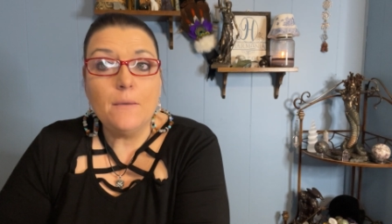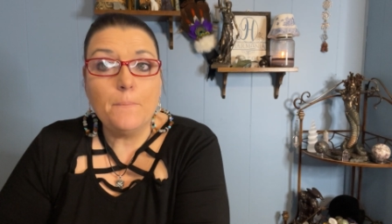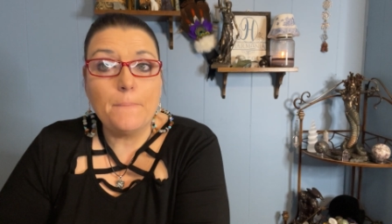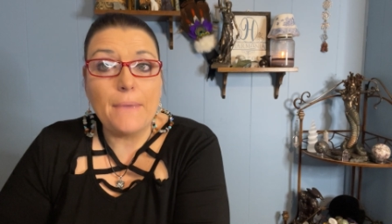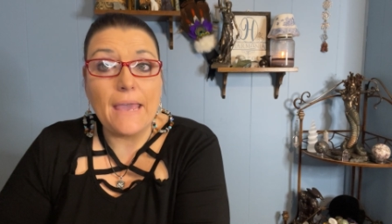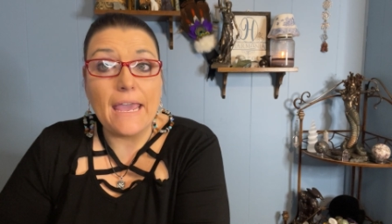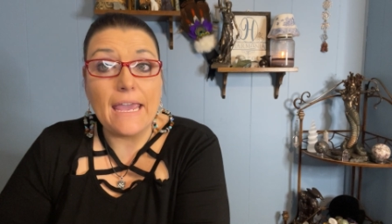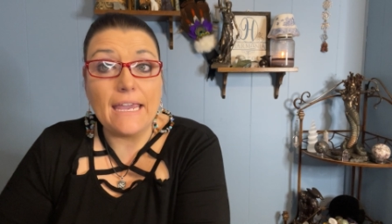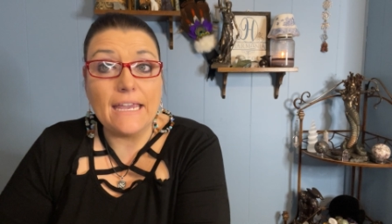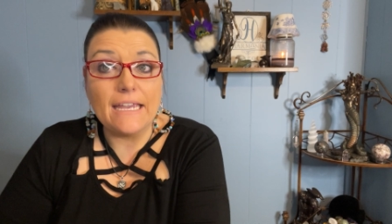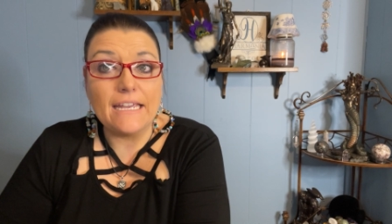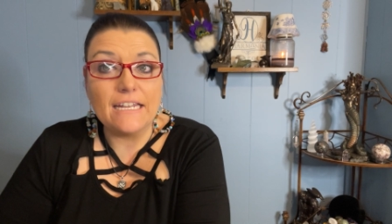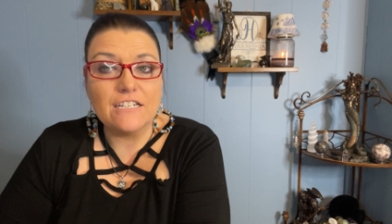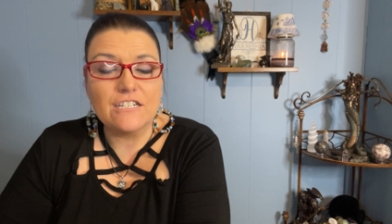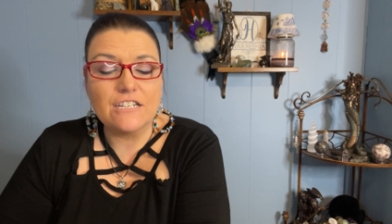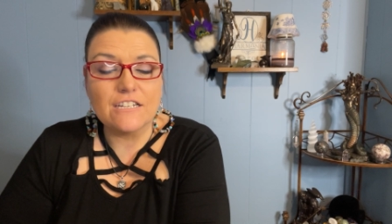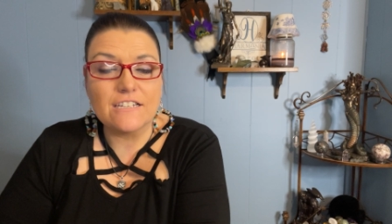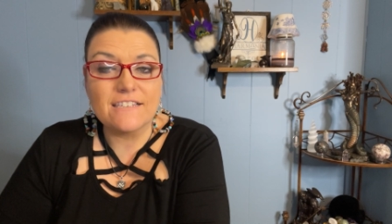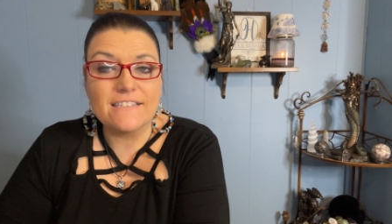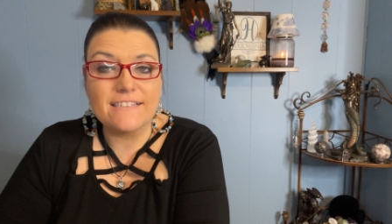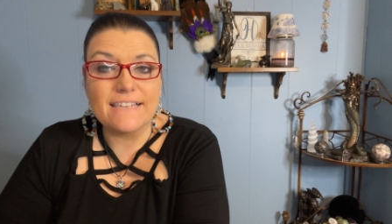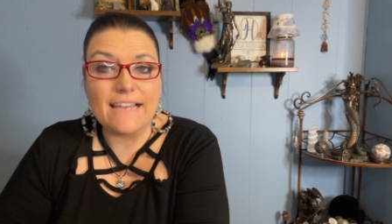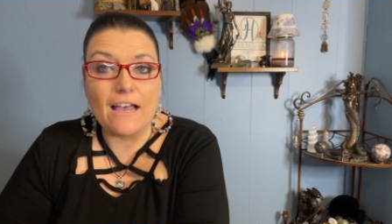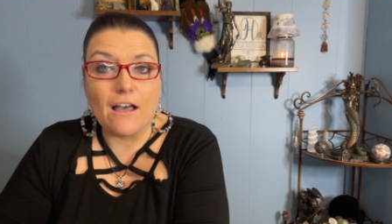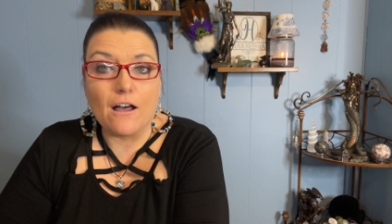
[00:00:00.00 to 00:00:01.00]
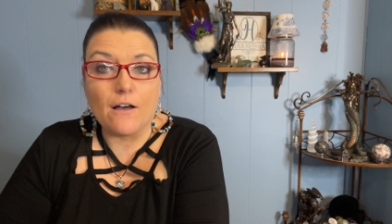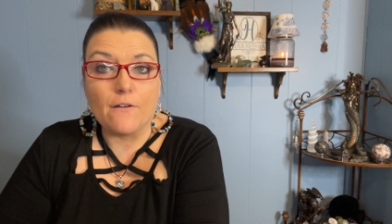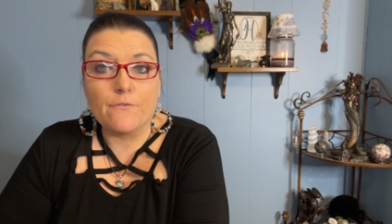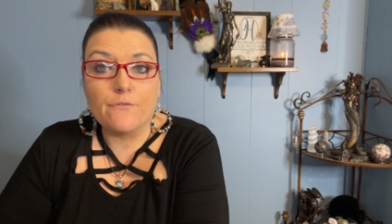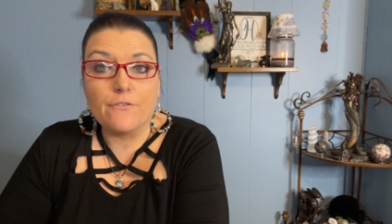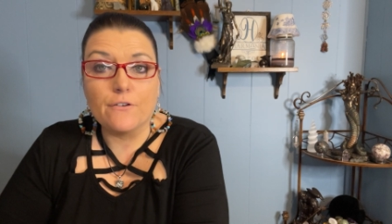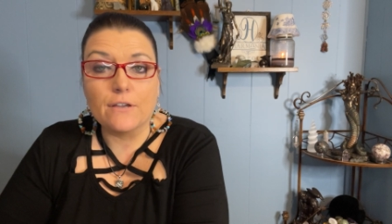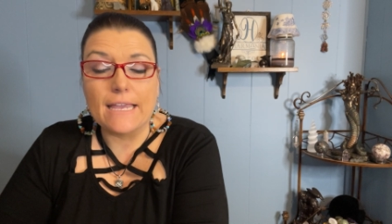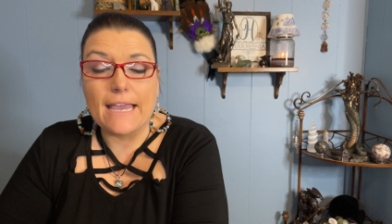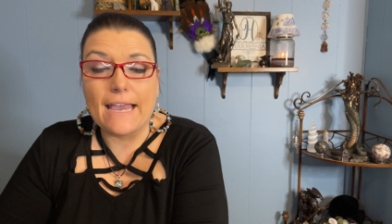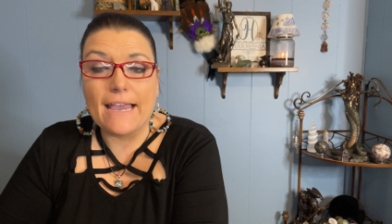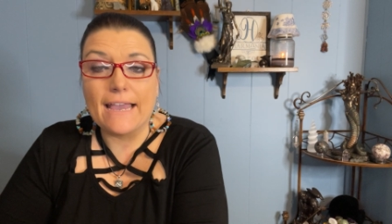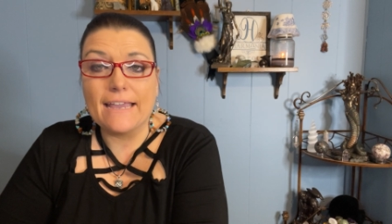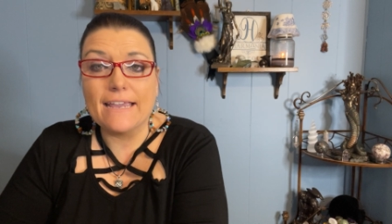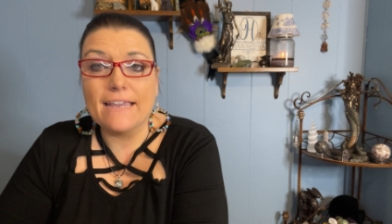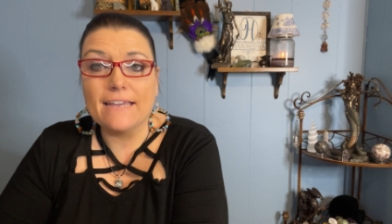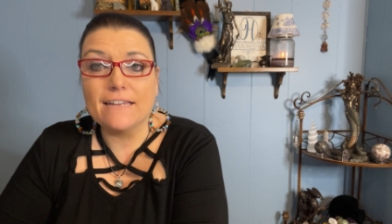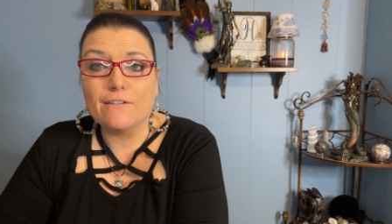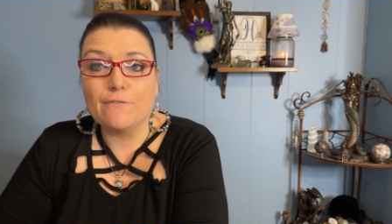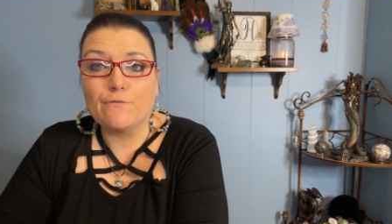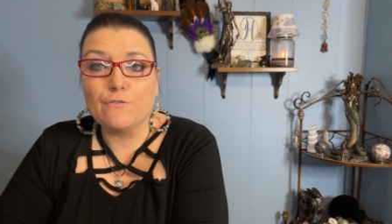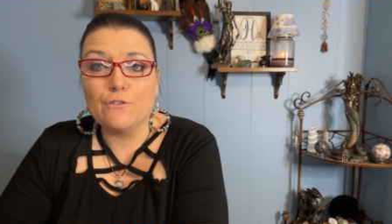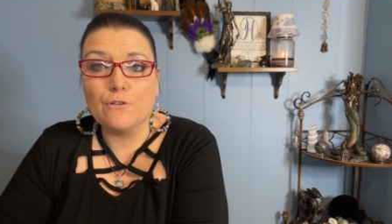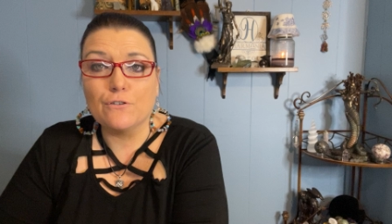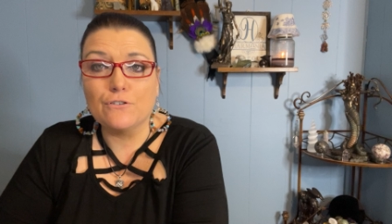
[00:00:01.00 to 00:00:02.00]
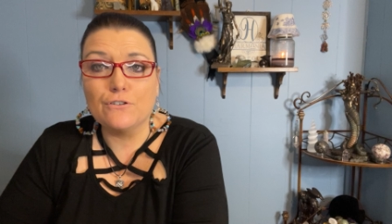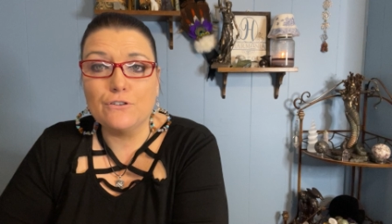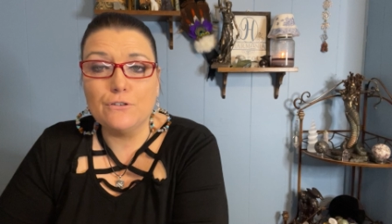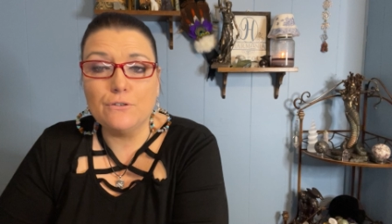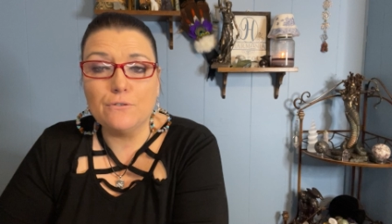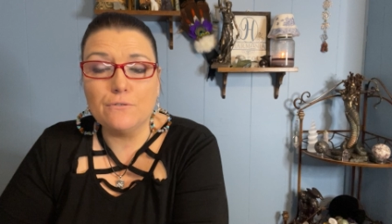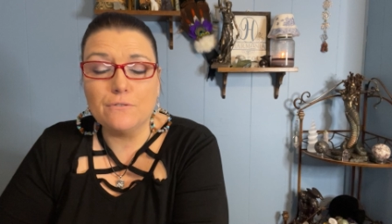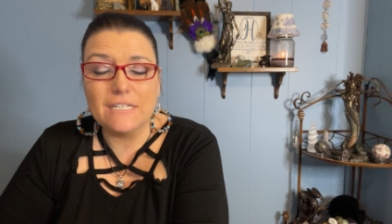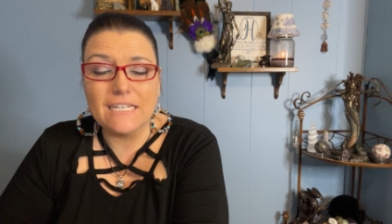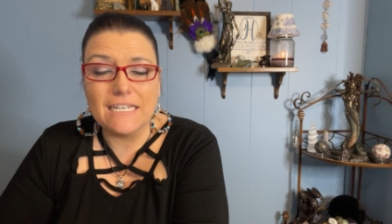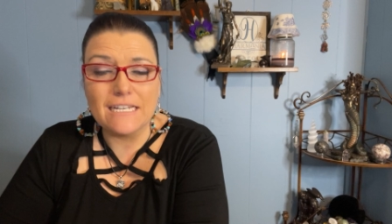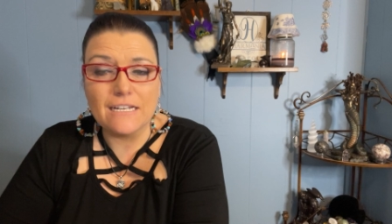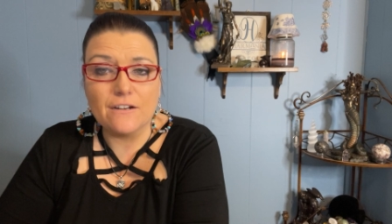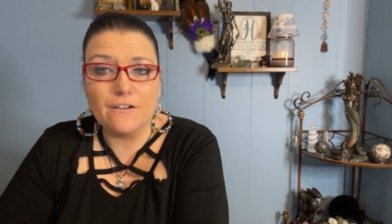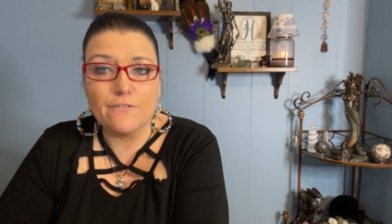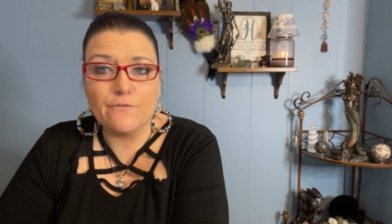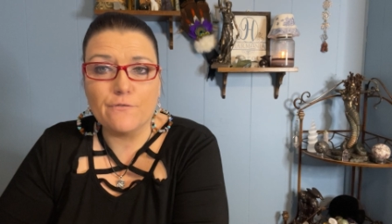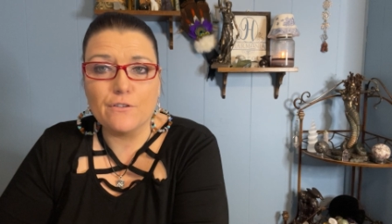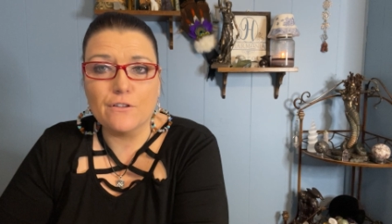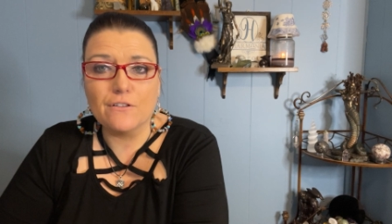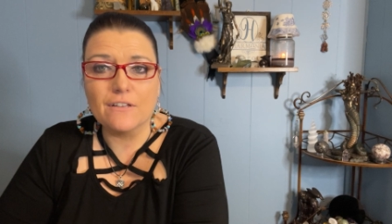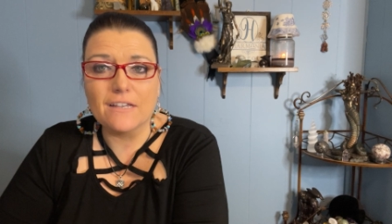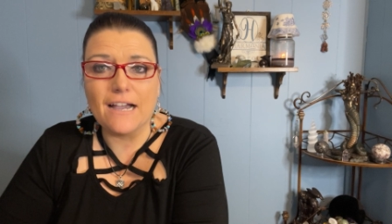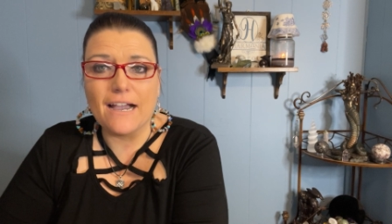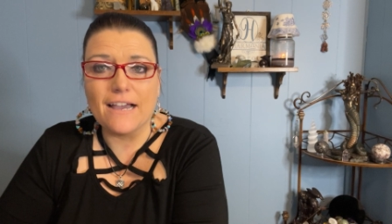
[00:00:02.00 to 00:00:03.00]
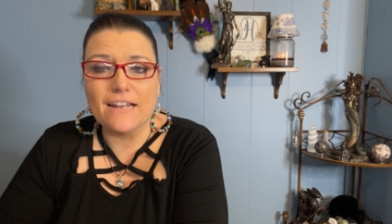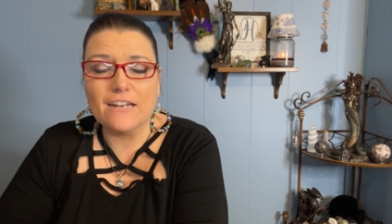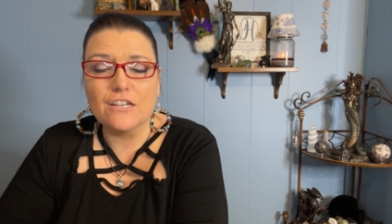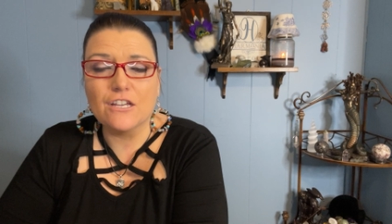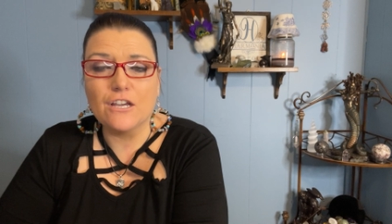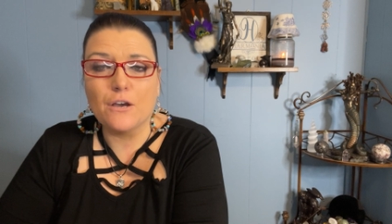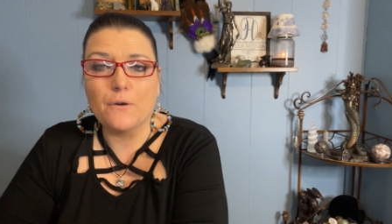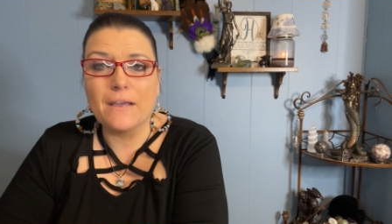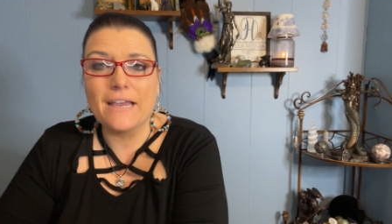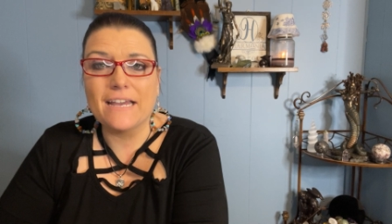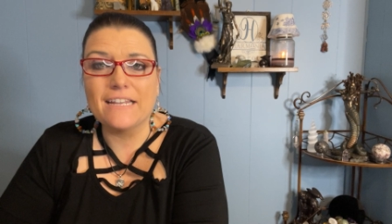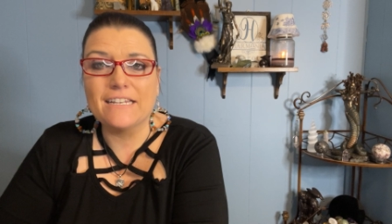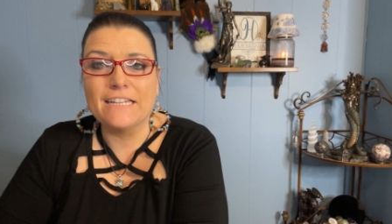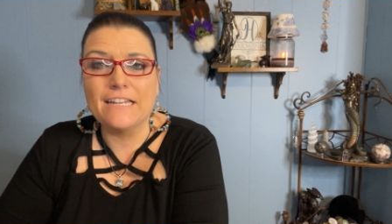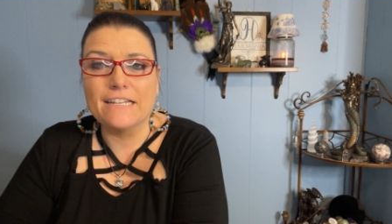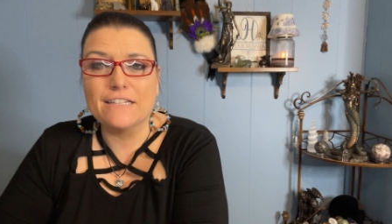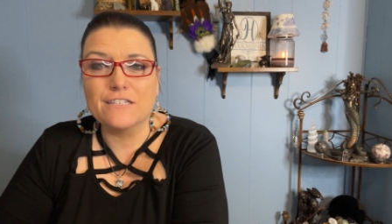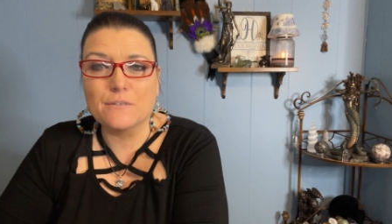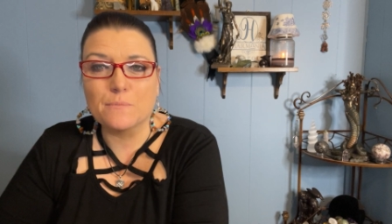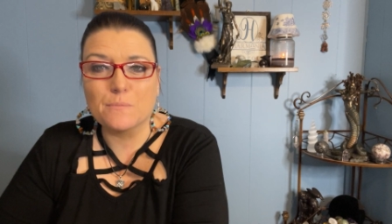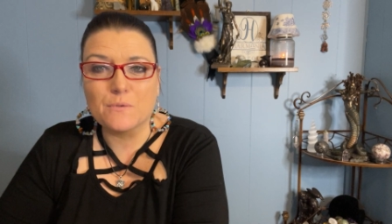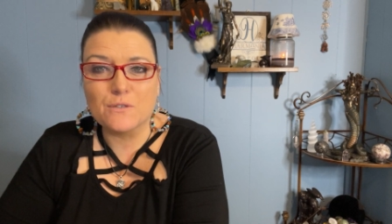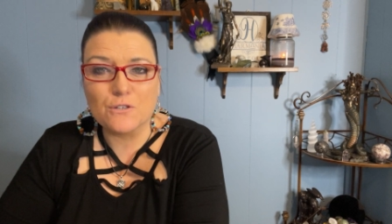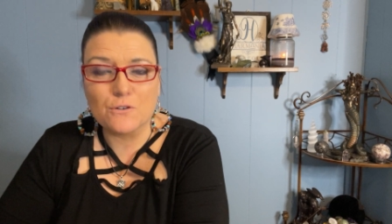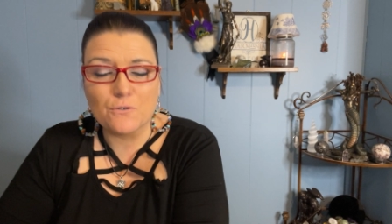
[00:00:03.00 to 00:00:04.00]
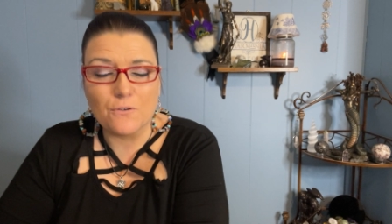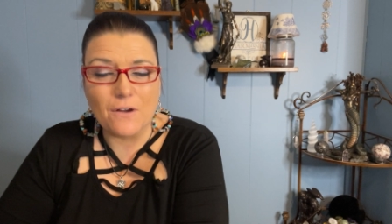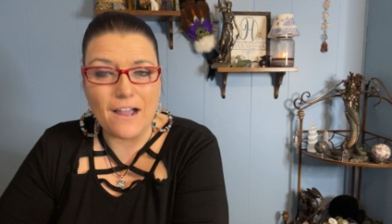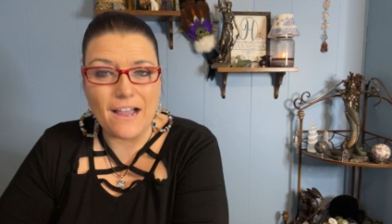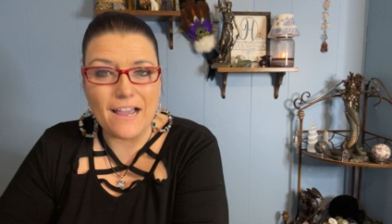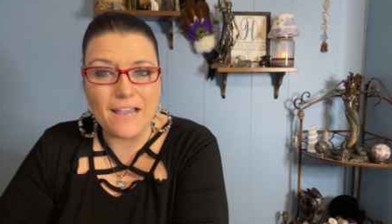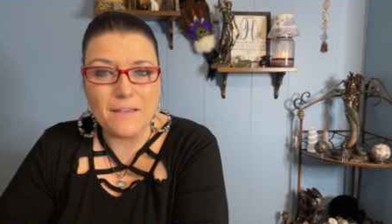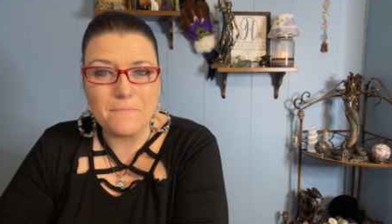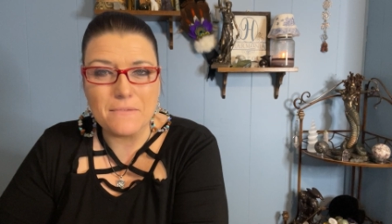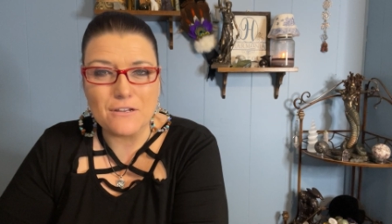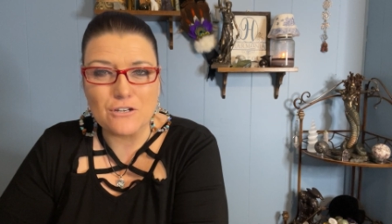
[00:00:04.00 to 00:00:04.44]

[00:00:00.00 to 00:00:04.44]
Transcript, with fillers: page itself, okay? And if you're new to here and feel guided, go ahead and hit subscribe.